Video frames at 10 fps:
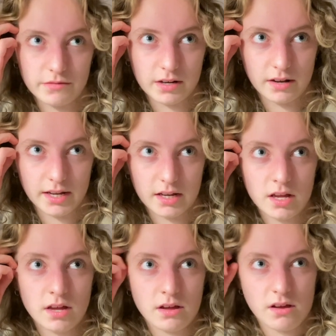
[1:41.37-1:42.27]
And, like,
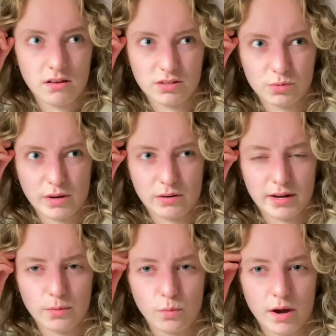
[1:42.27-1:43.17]
as well, like,
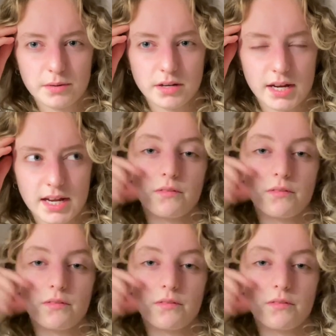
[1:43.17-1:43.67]
why would I